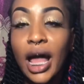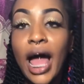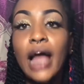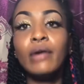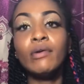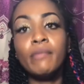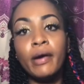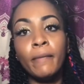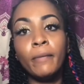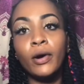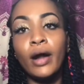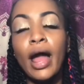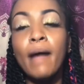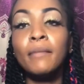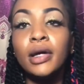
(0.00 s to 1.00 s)
And remember,
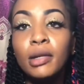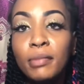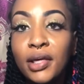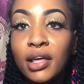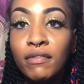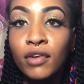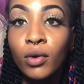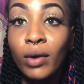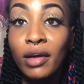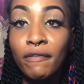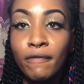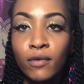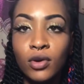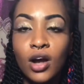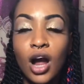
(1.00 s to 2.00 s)
I'm going to be giving away a
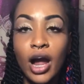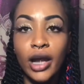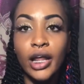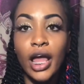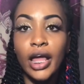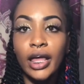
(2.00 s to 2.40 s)
phone card